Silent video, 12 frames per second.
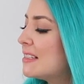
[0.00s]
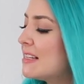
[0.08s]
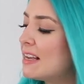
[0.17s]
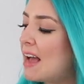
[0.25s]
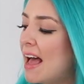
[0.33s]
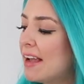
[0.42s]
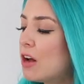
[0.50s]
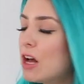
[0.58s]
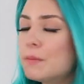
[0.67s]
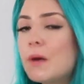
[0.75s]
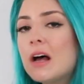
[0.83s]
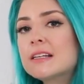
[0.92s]
the
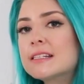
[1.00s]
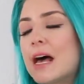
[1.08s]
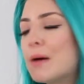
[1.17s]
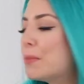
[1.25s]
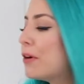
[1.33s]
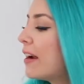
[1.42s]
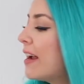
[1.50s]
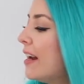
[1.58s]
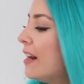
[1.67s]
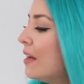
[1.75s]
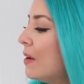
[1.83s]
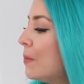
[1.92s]
icon box upgrade.
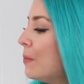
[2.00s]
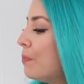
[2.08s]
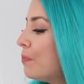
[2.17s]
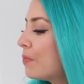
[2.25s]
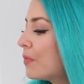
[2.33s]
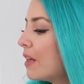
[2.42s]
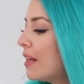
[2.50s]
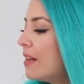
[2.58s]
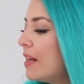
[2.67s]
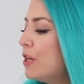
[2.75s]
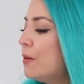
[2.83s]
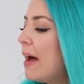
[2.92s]

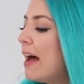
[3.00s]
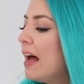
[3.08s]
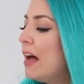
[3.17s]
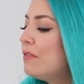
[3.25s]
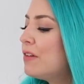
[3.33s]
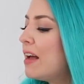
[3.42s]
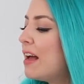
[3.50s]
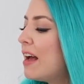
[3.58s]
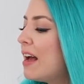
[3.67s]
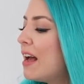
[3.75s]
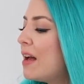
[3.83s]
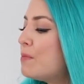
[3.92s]
Then you have
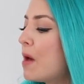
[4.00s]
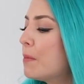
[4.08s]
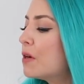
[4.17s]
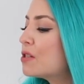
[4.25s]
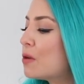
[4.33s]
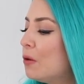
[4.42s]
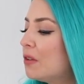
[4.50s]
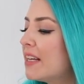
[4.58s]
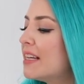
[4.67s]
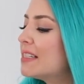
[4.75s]
members only